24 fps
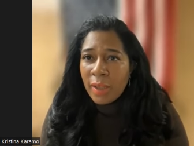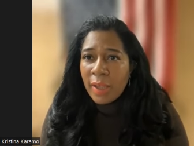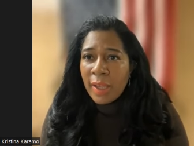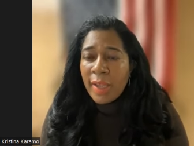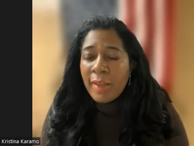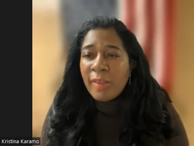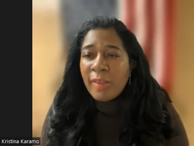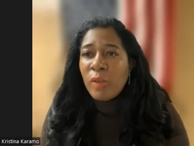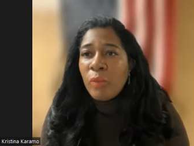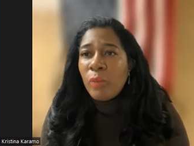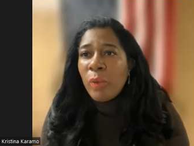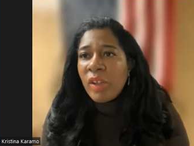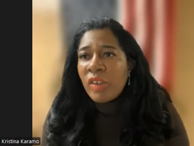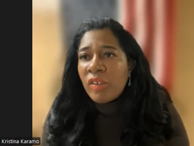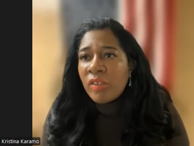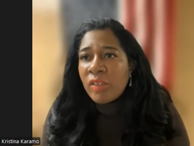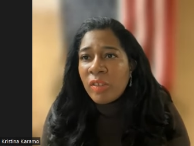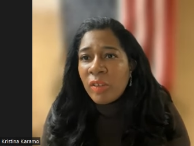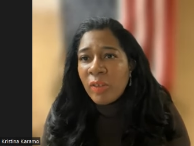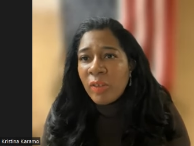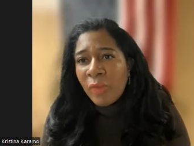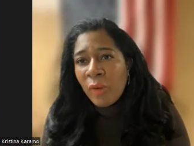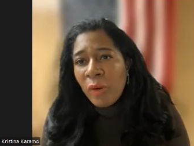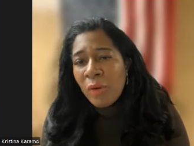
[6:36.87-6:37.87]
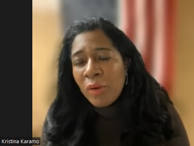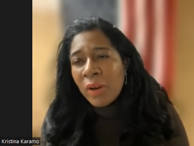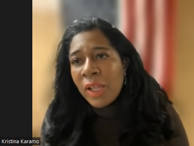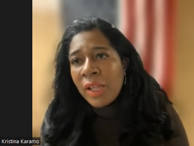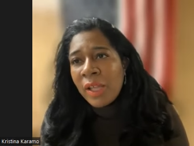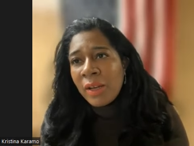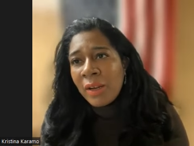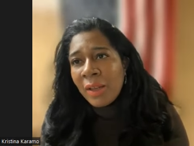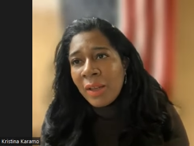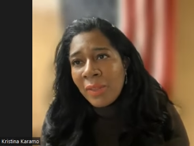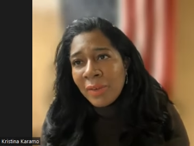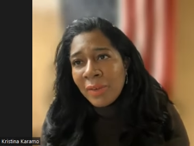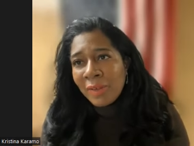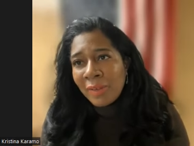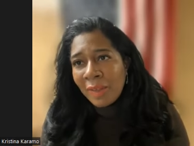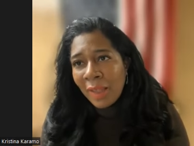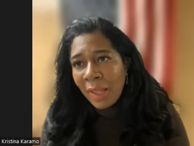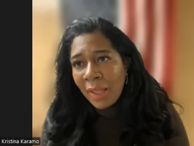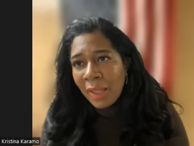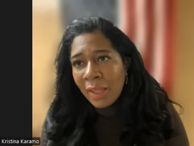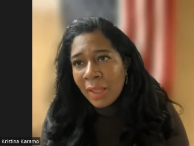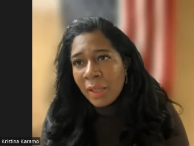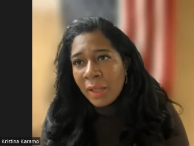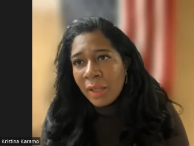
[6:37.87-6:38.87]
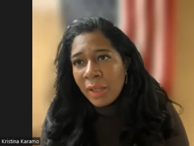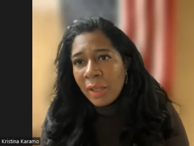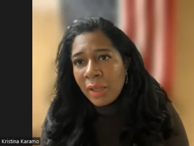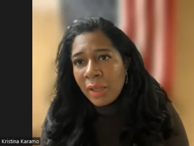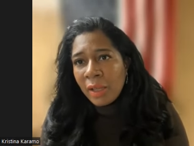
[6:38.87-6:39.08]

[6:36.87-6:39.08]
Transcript: is a registered voter in another state.